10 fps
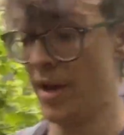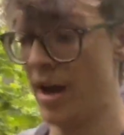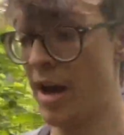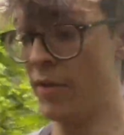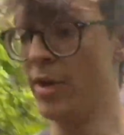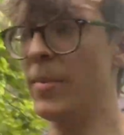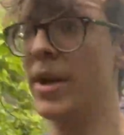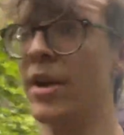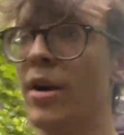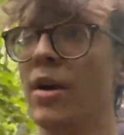I've only been
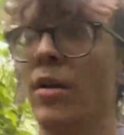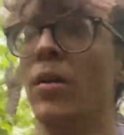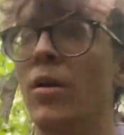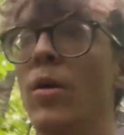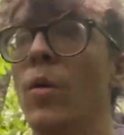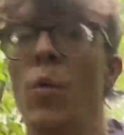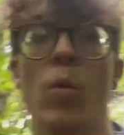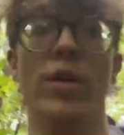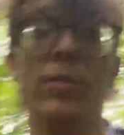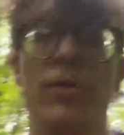here
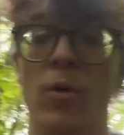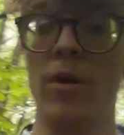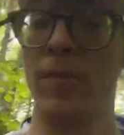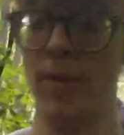once before.